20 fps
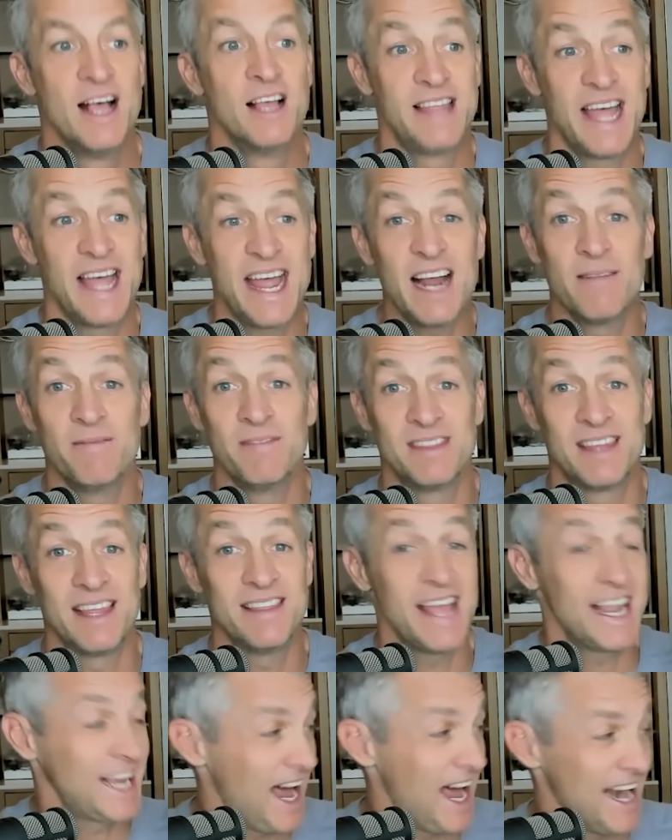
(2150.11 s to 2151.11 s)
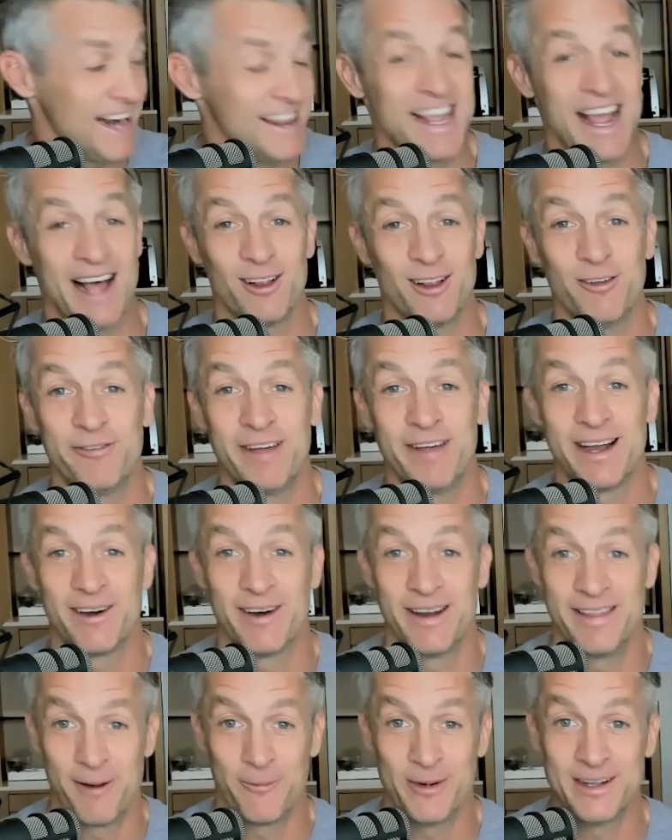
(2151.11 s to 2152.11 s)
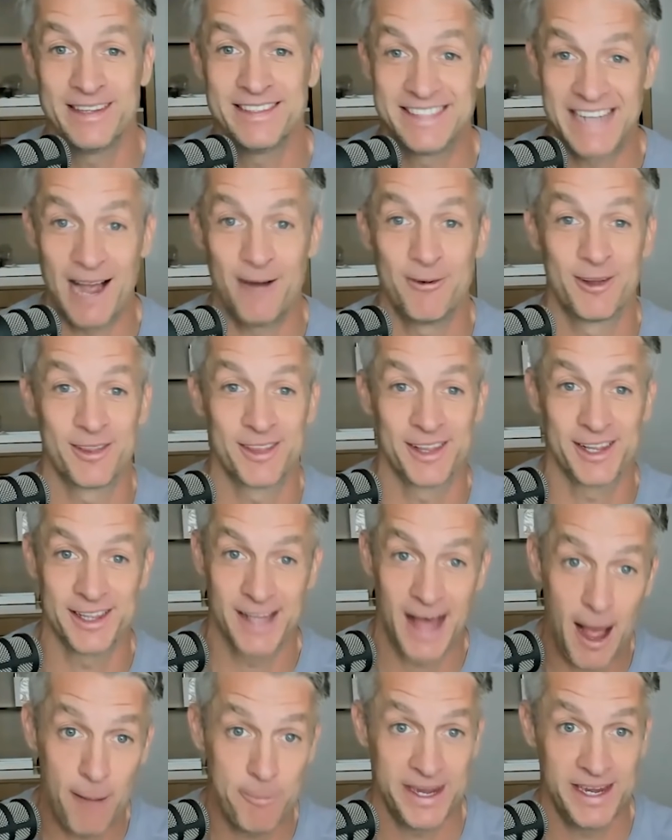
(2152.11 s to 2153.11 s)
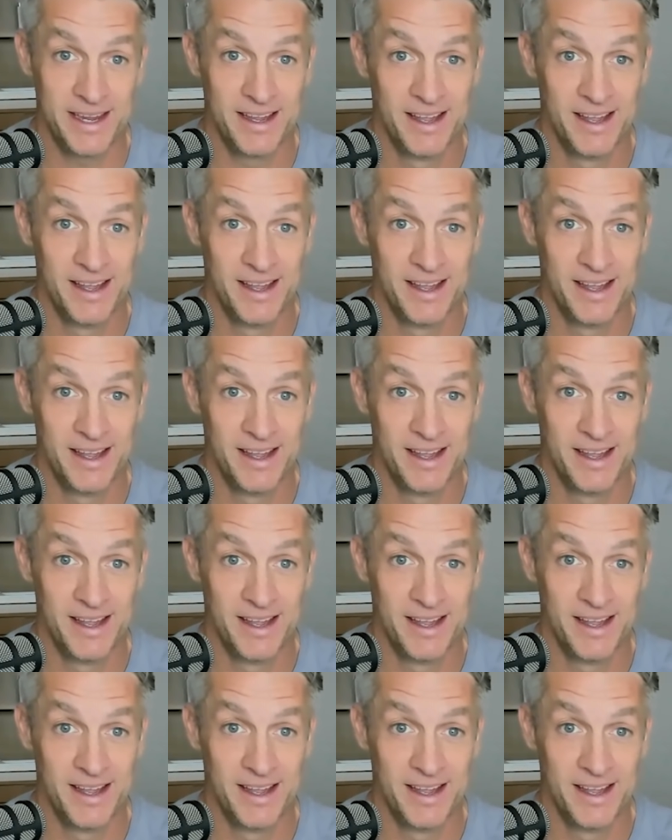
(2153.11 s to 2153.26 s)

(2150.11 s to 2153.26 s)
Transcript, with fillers: They had, then they got in the elevator and they went down to the lobby.